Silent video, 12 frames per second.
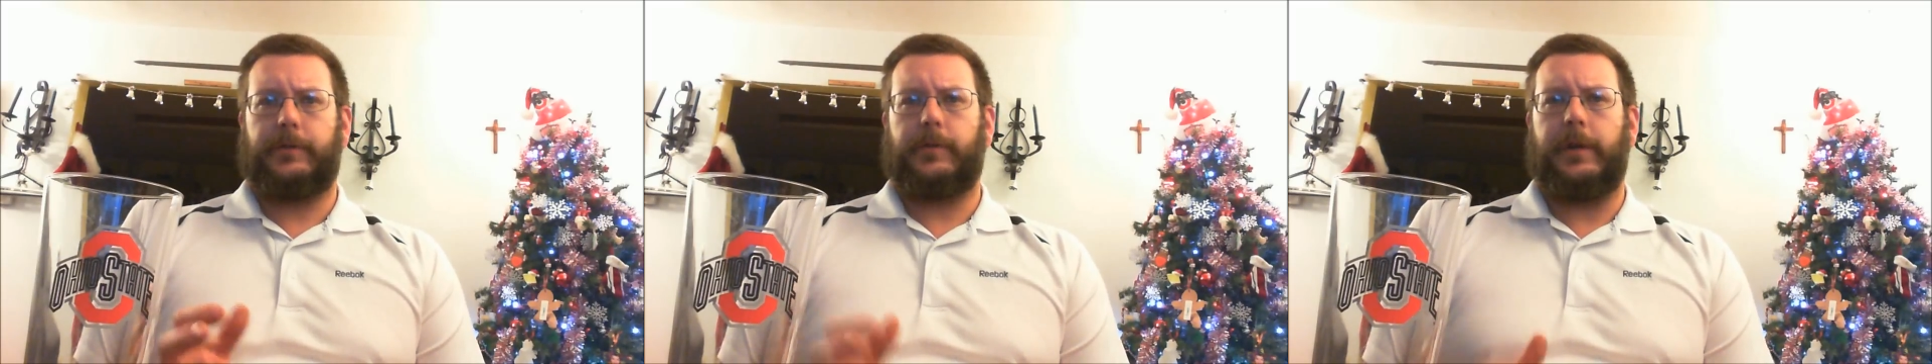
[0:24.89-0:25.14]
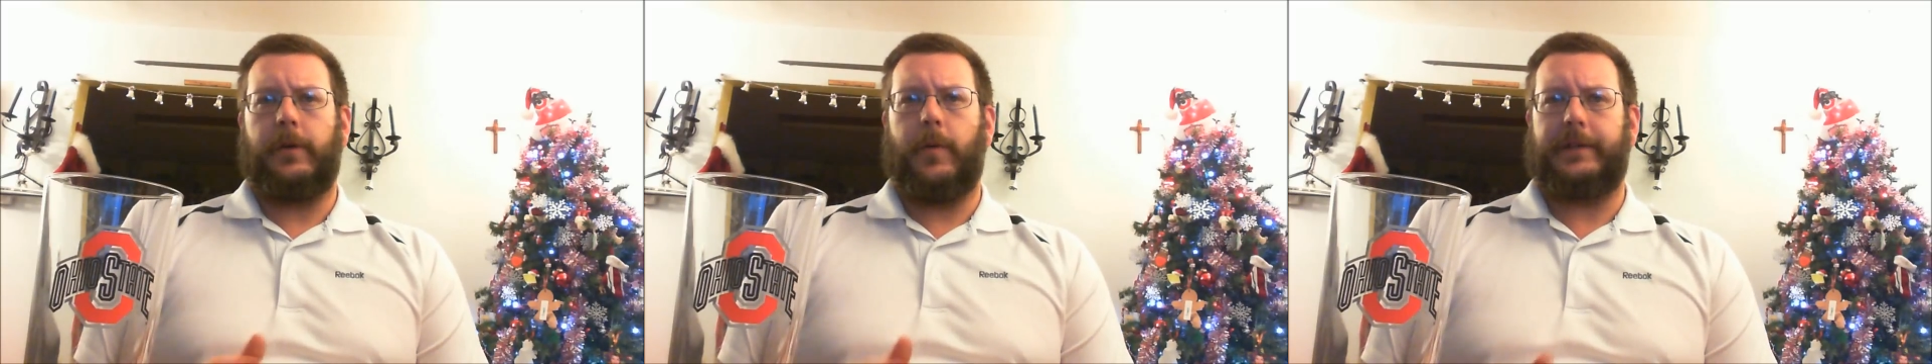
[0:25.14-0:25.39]

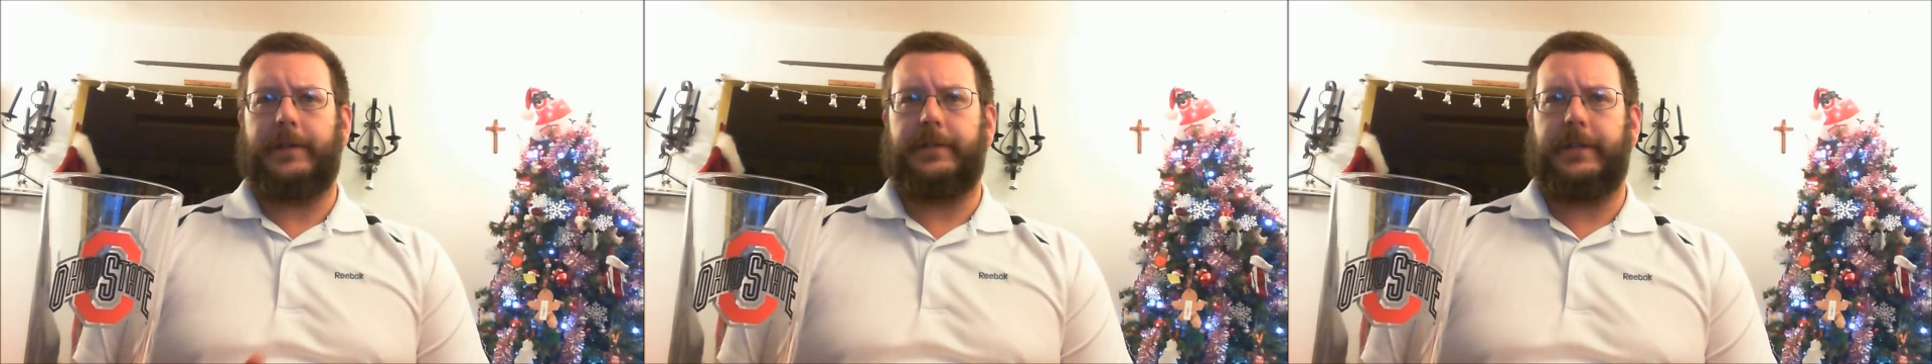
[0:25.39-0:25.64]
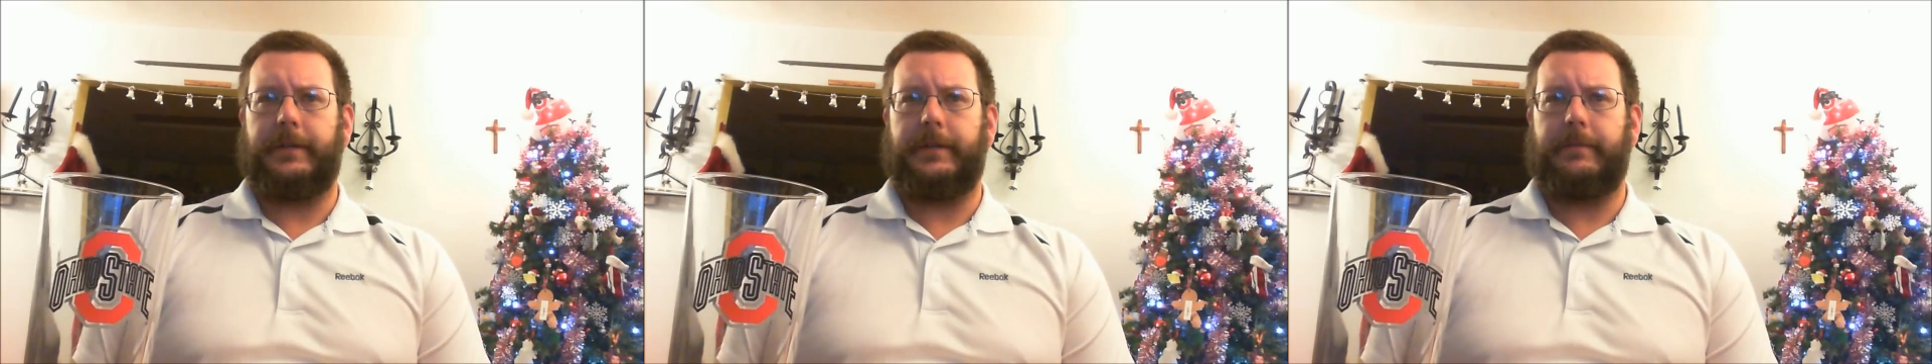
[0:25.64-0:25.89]

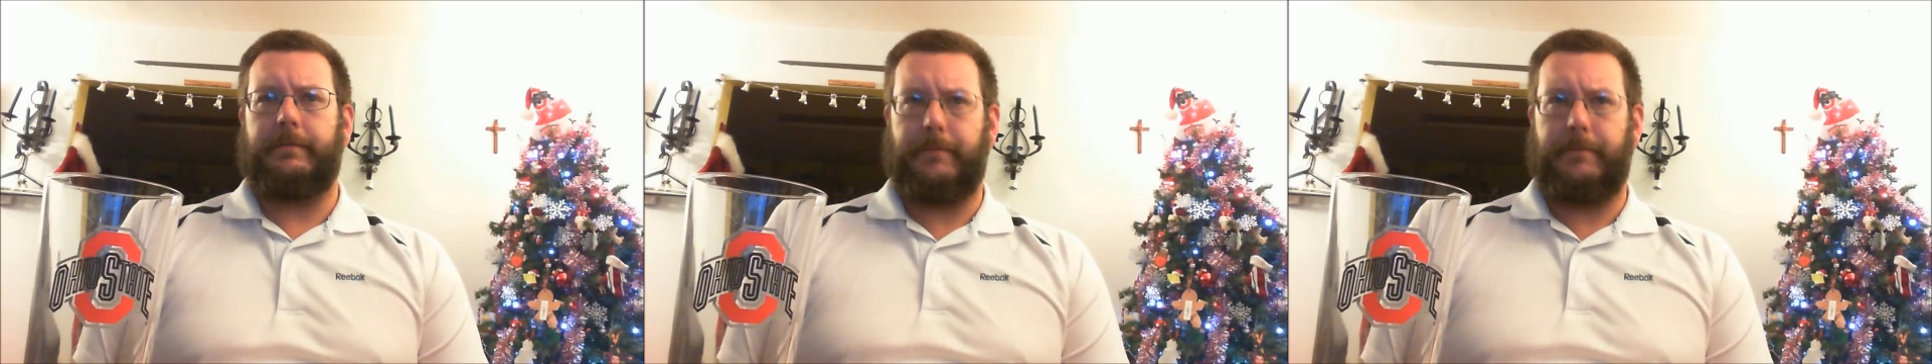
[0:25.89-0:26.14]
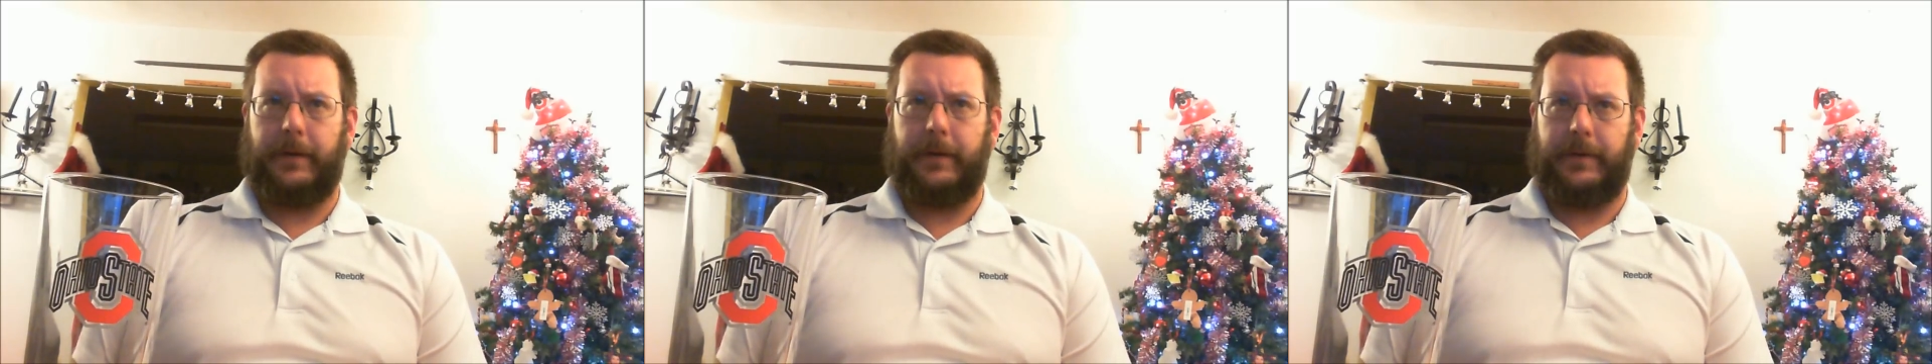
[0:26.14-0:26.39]
requested
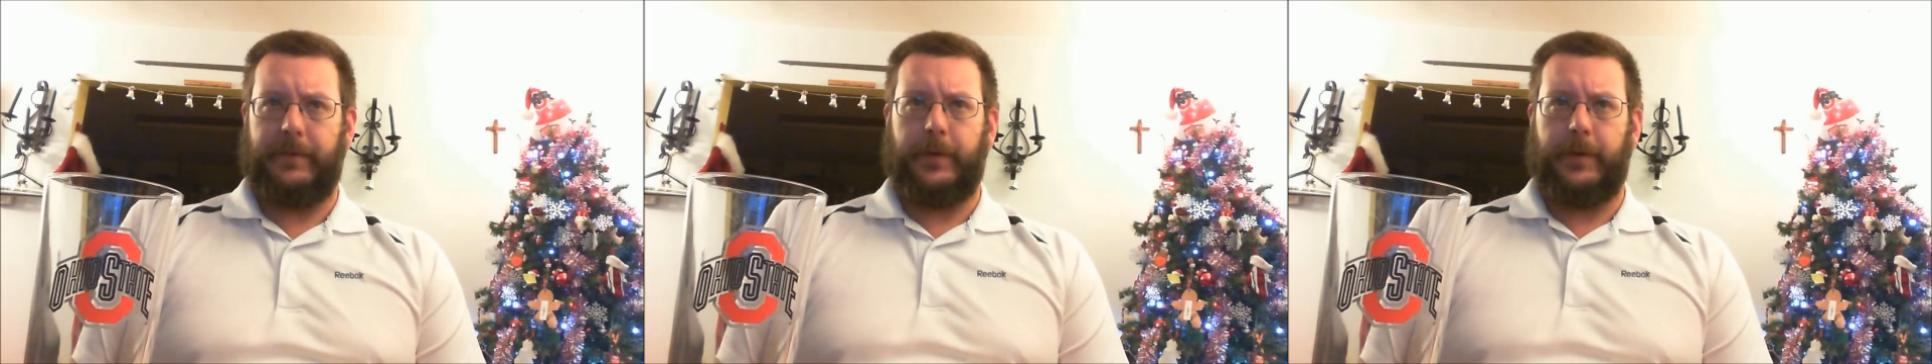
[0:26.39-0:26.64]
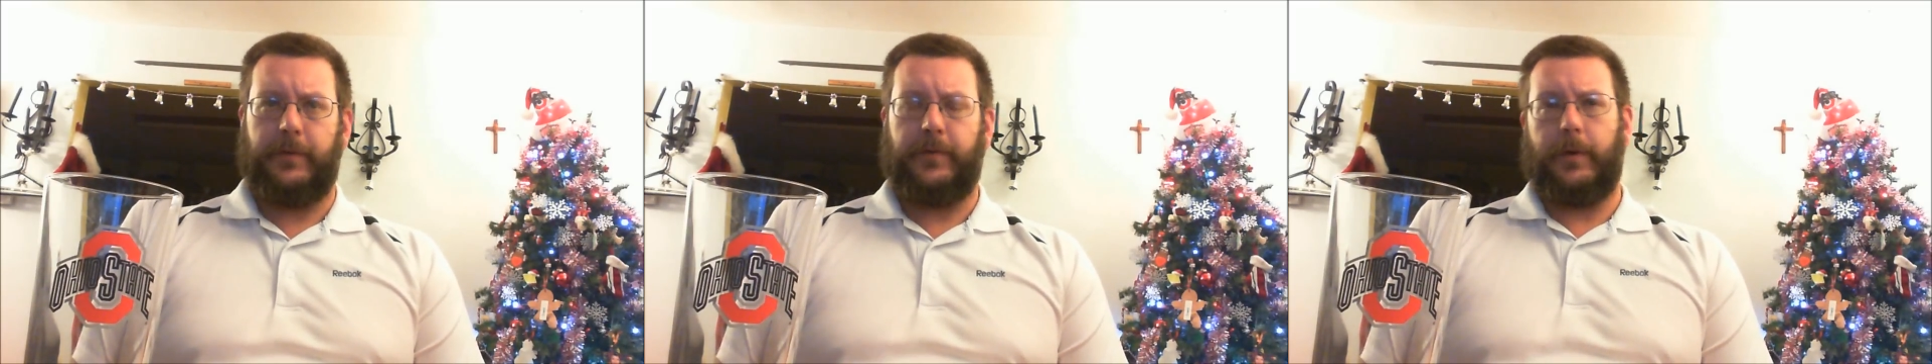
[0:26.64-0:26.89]
beer
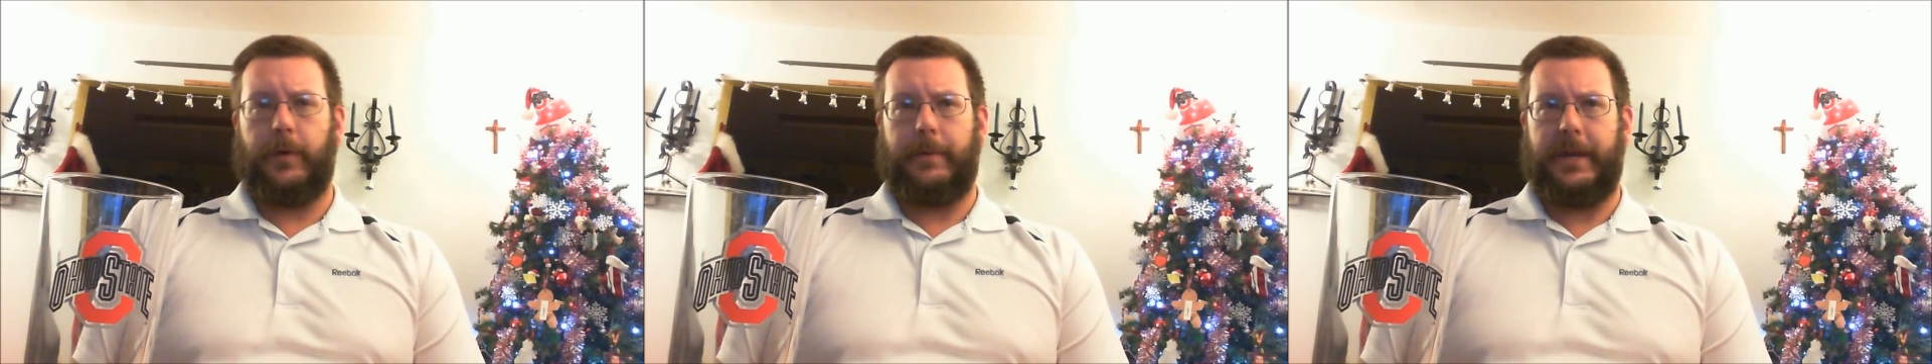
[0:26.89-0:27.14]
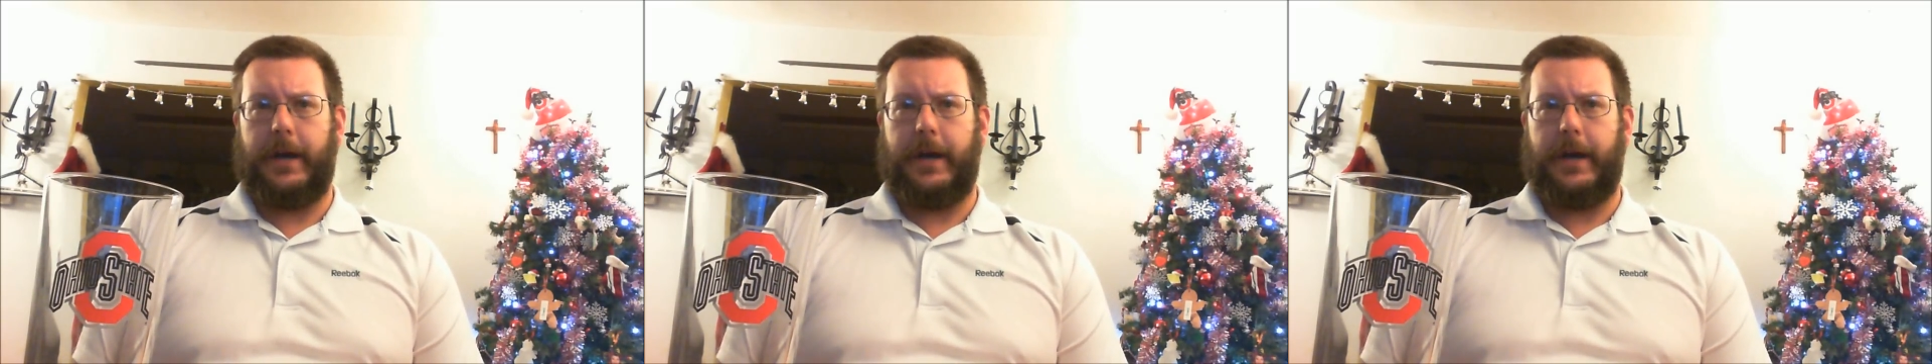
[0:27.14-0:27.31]
review for me.